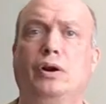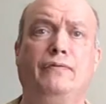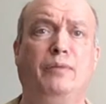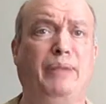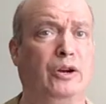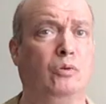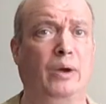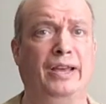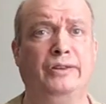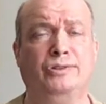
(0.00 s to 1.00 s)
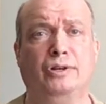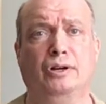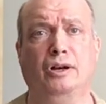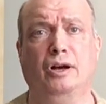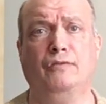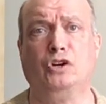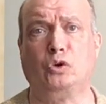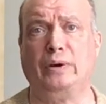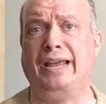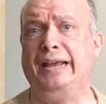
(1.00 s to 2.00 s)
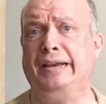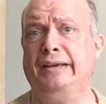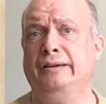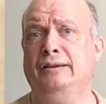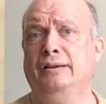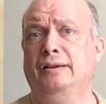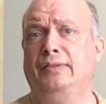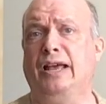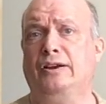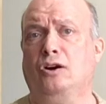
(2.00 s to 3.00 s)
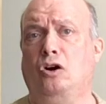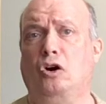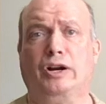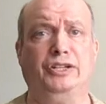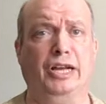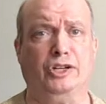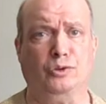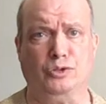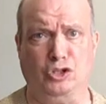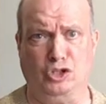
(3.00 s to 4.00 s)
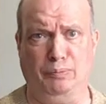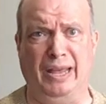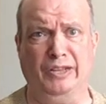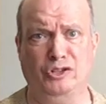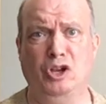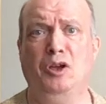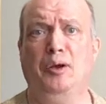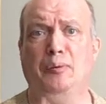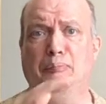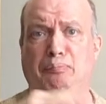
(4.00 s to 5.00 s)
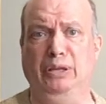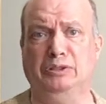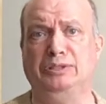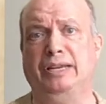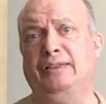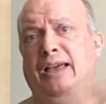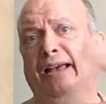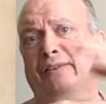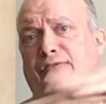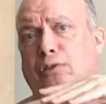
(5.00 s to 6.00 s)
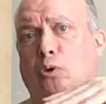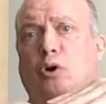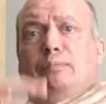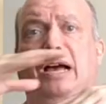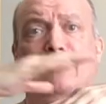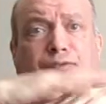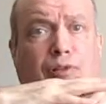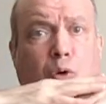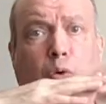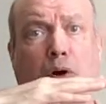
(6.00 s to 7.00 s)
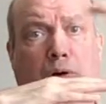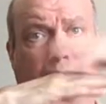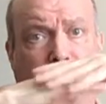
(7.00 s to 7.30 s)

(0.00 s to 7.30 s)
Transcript: of the better ways of creating that architectural suspense, building that floor by floor,